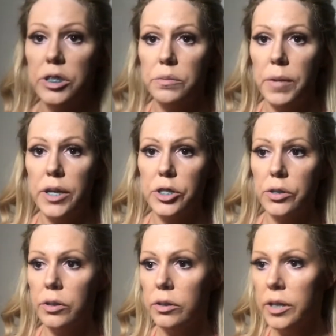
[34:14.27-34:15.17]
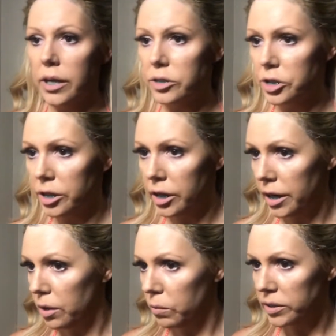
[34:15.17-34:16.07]
just magical texture
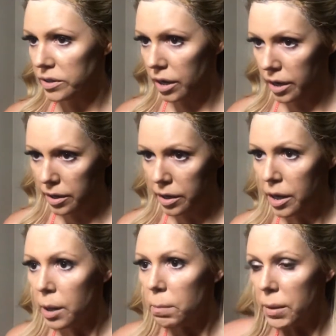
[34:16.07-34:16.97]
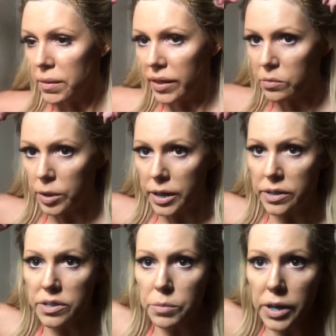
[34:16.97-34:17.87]
and it was not, maybe that's what it
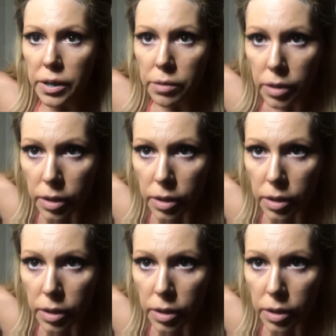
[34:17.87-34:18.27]
needs to be.